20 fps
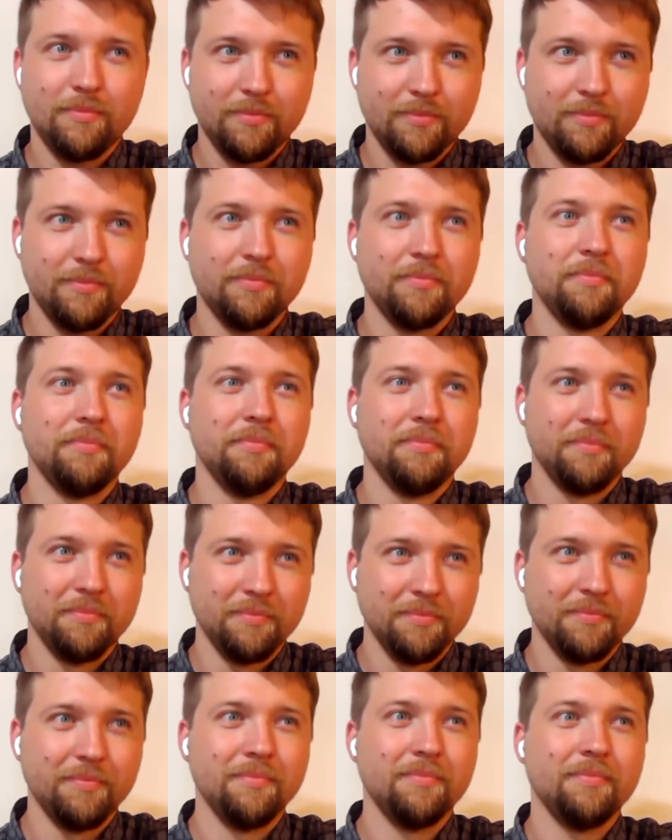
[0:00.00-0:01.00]

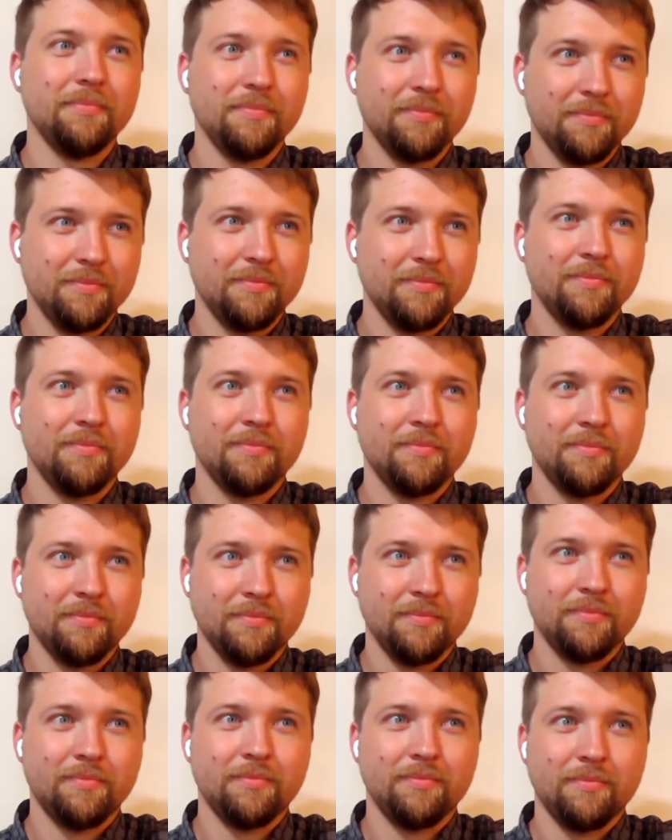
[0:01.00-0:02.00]

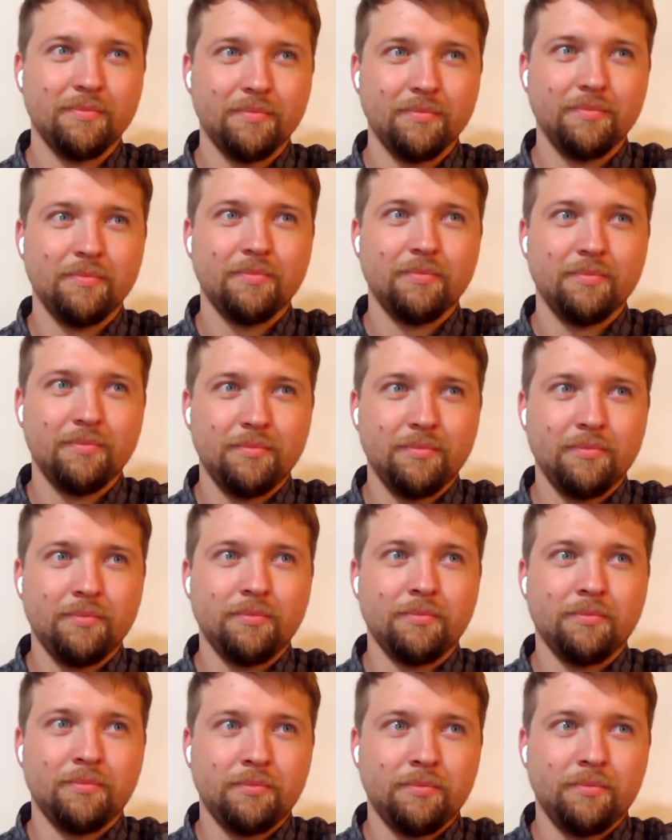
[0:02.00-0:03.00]

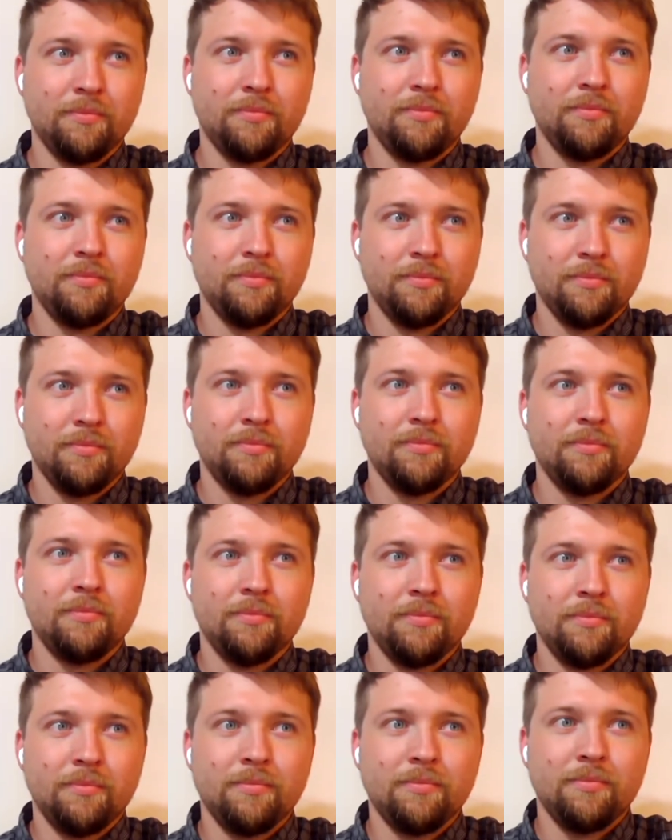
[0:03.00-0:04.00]

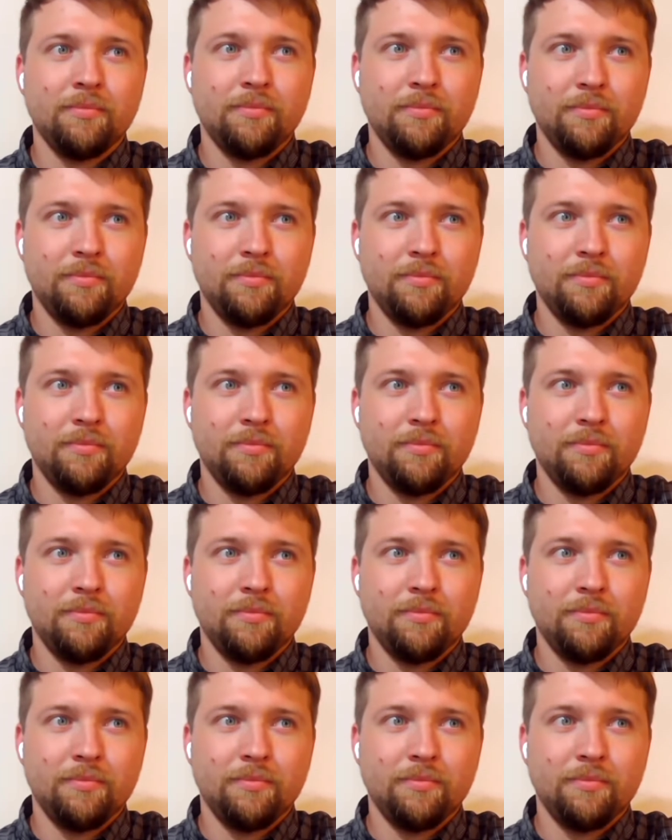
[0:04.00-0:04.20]
[no speech]